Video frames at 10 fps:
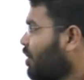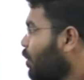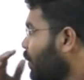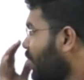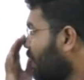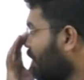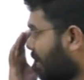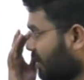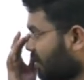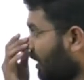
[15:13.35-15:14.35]
Shirui hill
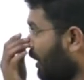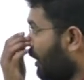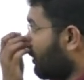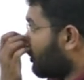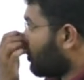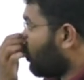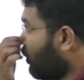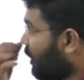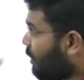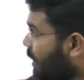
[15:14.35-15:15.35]
ranges. So
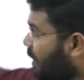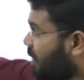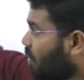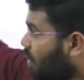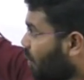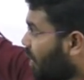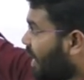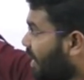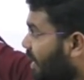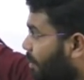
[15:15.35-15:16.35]
it is on 28th